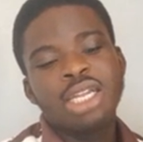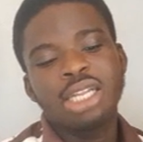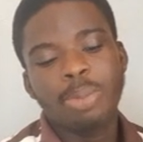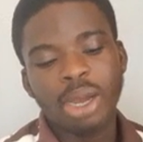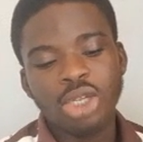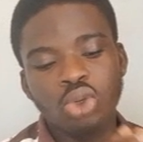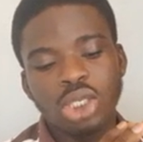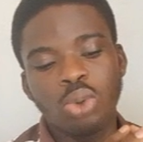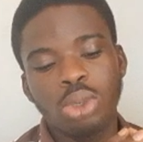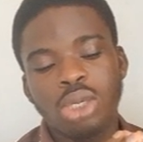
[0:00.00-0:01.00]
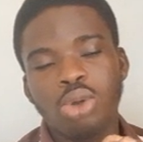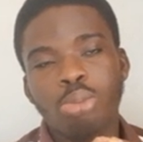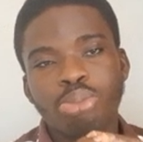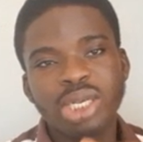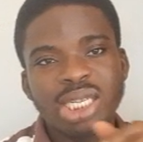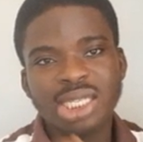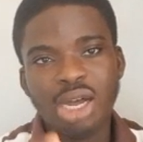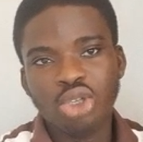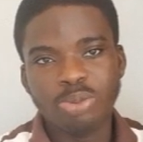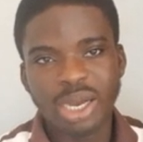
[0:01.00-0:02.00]
The packet switching breaks it
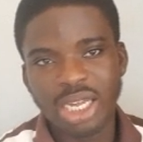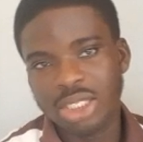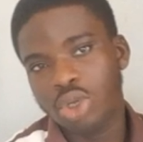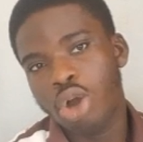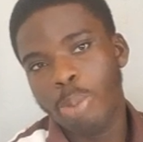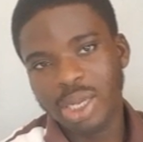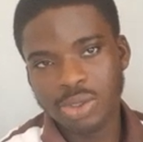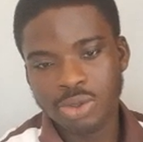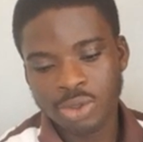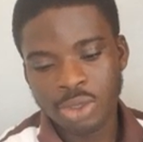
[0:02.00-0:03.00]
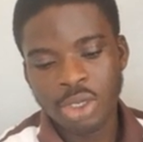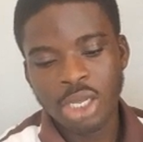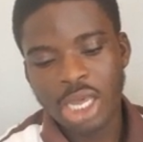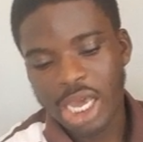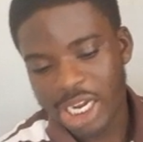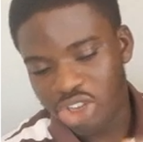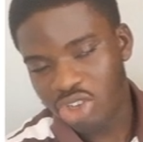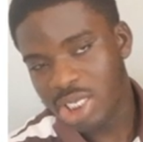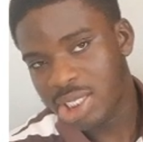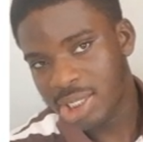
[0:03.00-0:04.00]
down into packets or parcels, and then
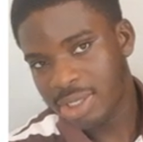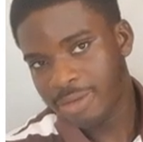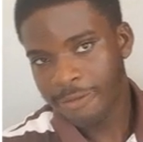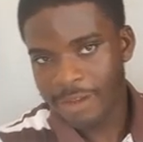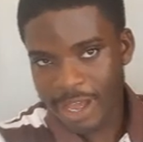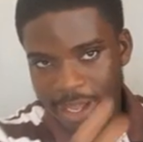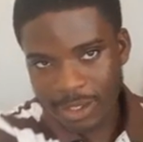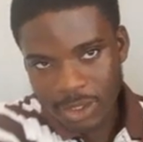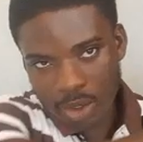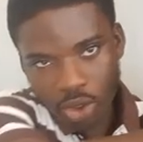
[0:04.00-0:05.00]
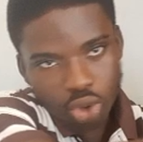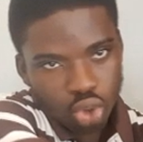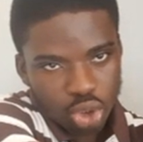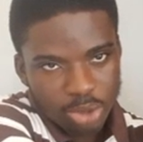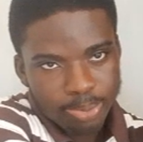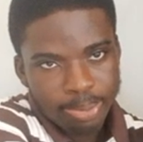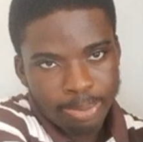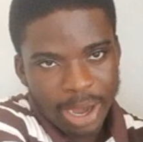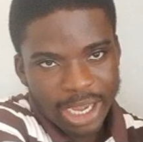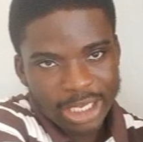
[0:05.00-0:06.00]
transfers those
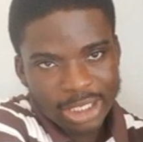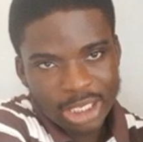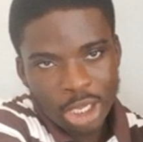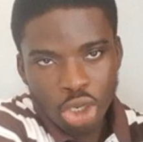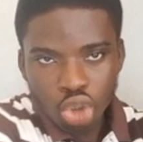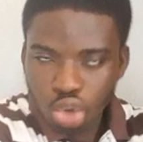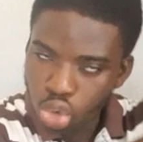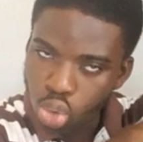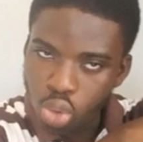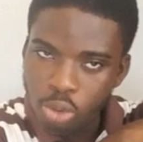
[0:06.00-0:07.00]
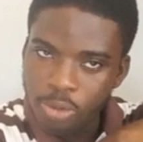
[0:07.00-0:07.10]
packets to